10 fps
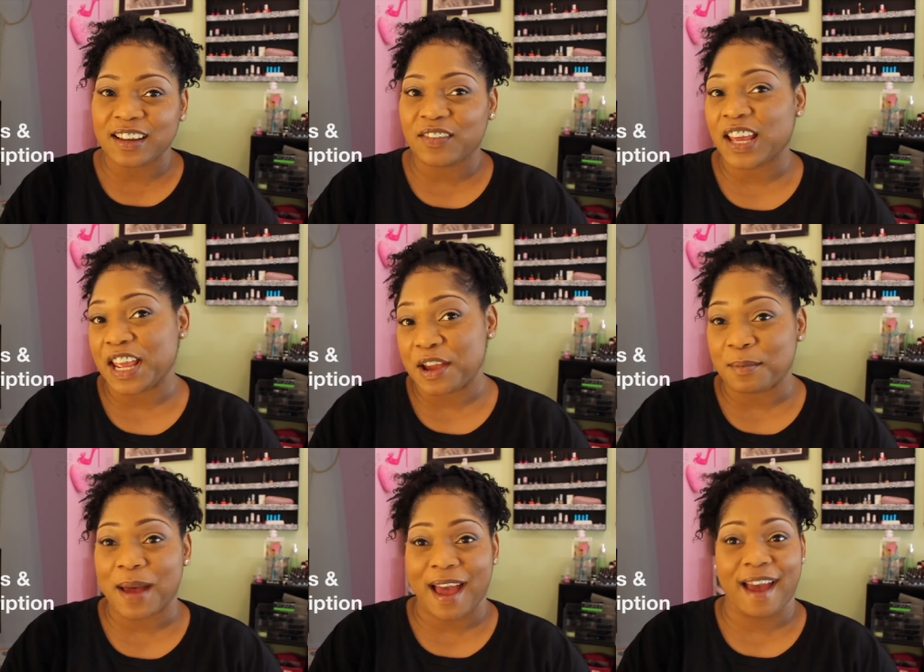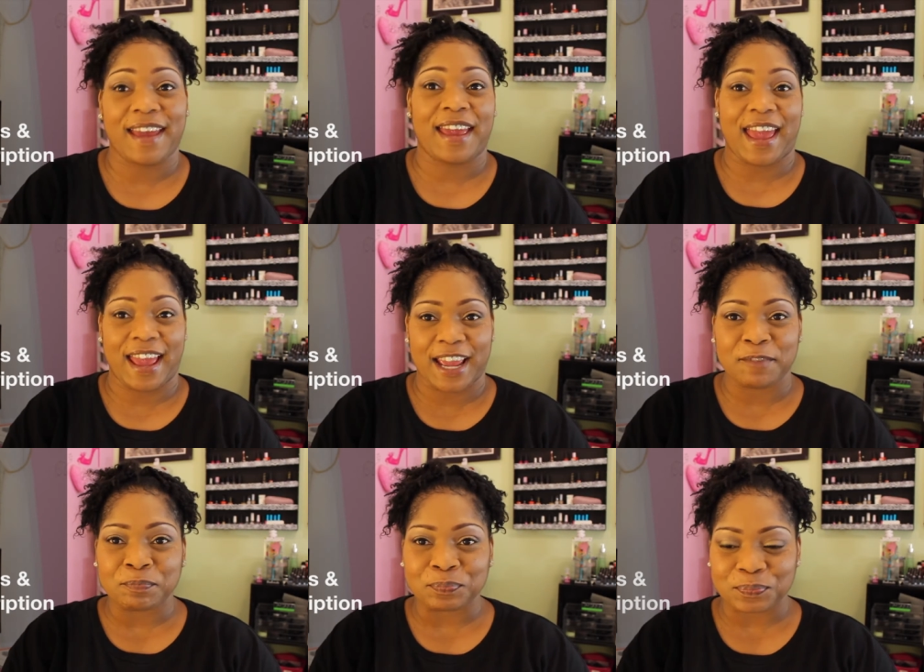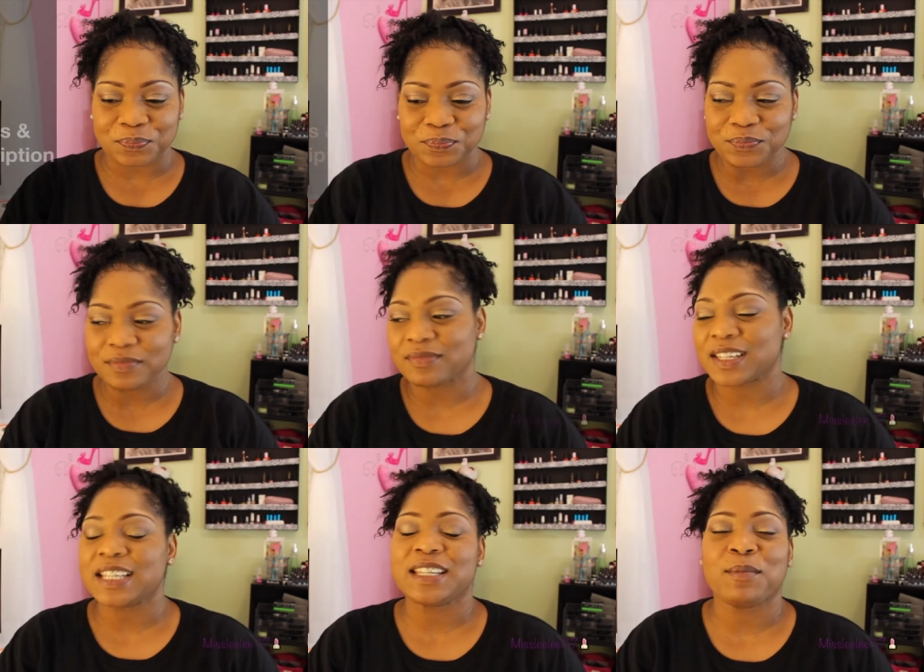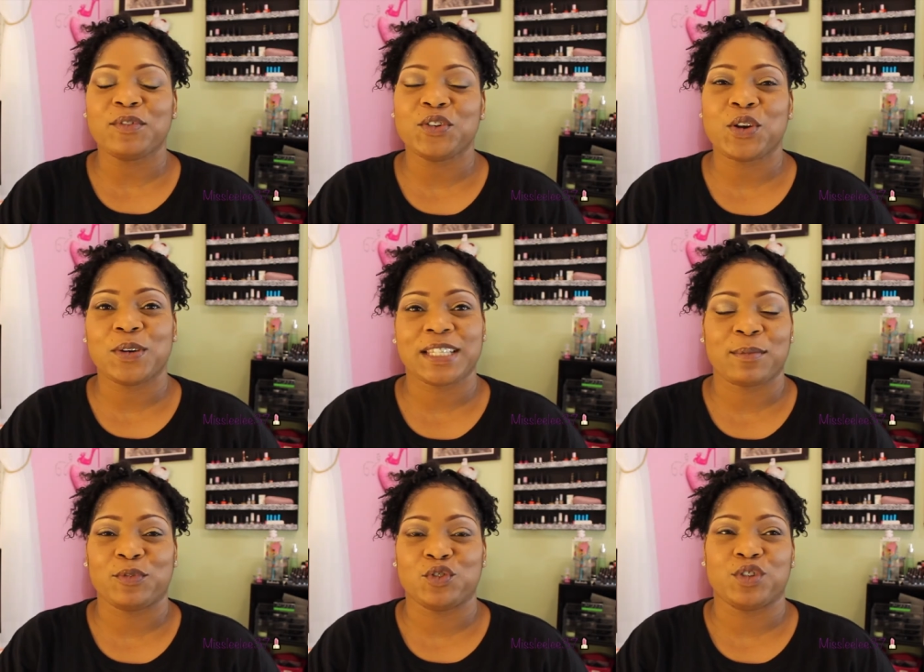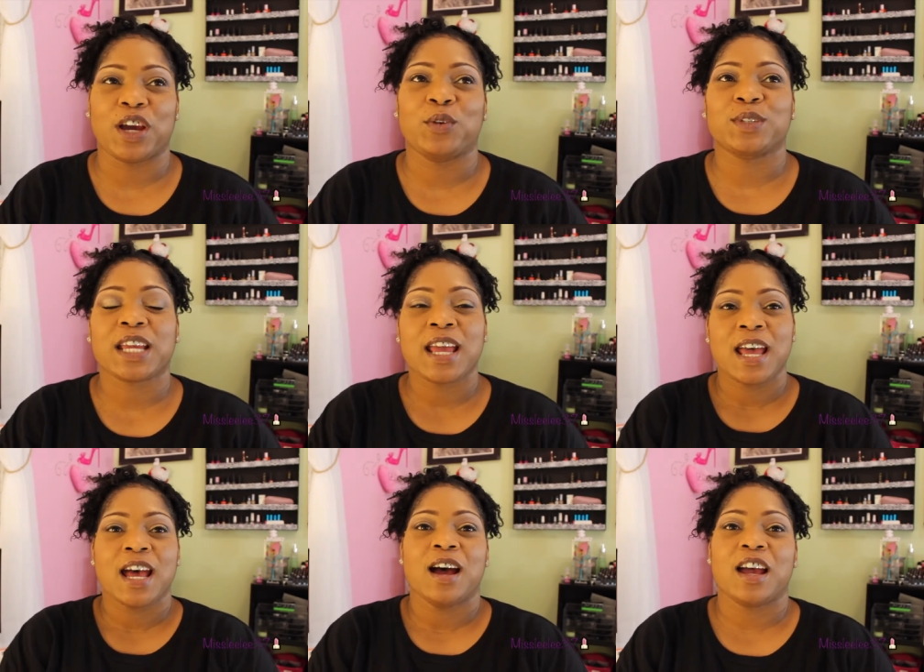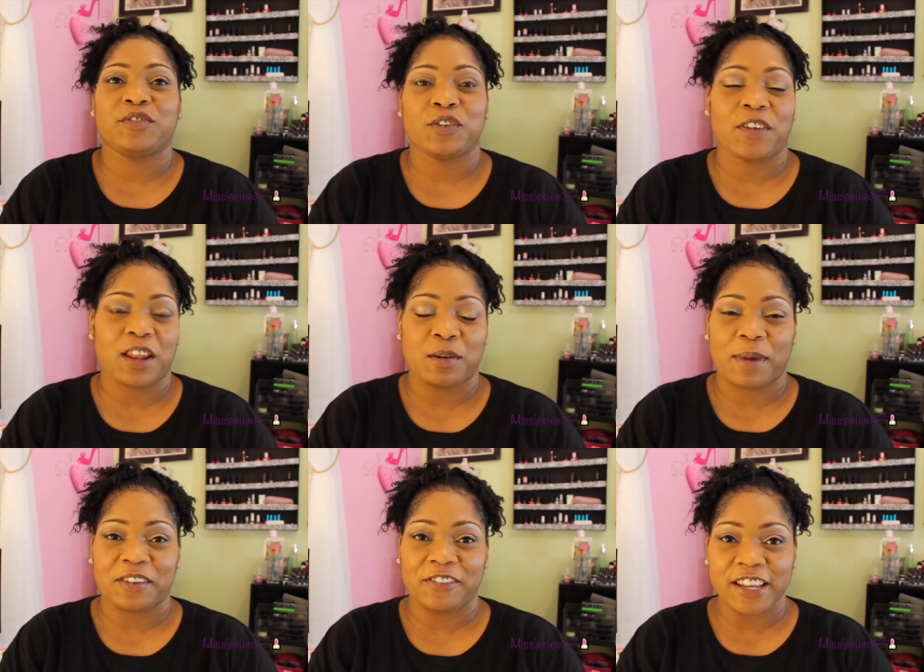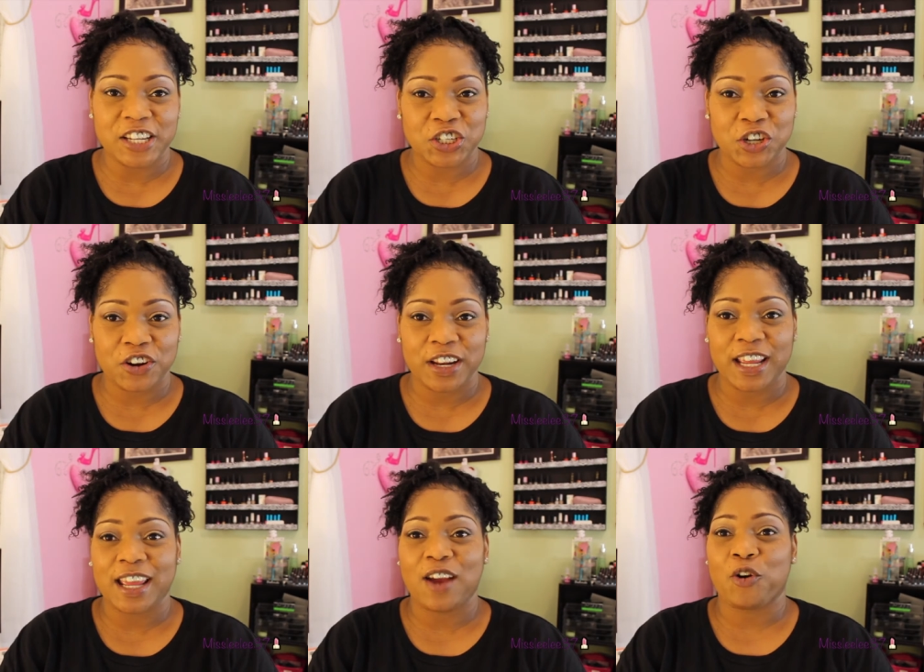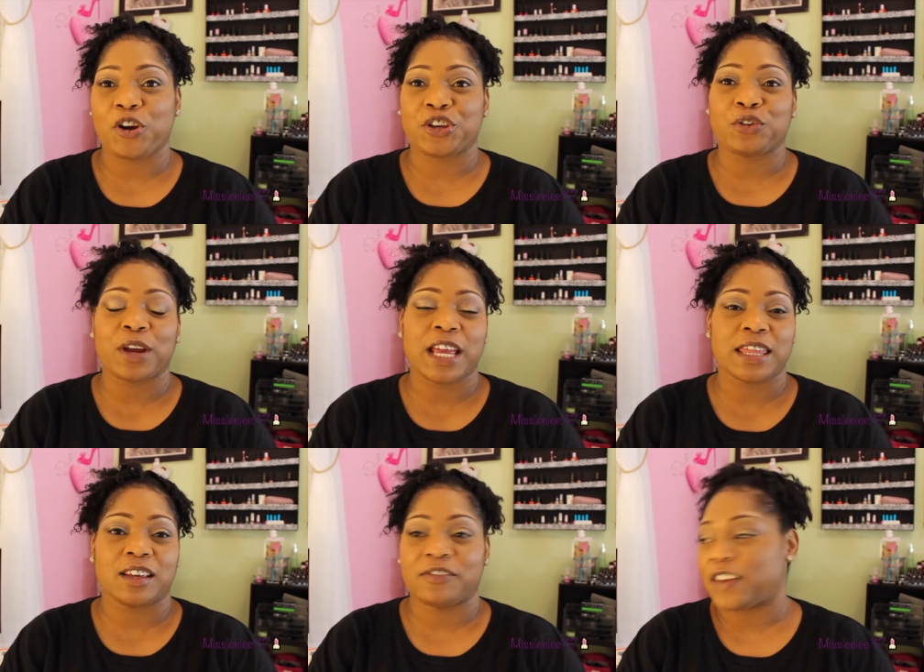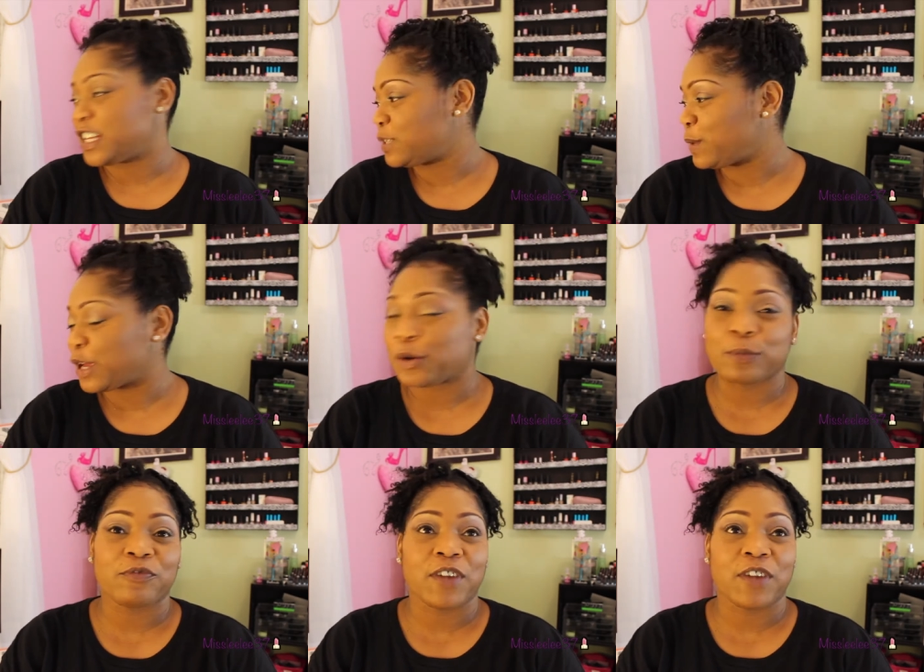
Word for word: of MIA. Some of you know it, some of you don't. If you're following my fitness journey or you're in the Facebook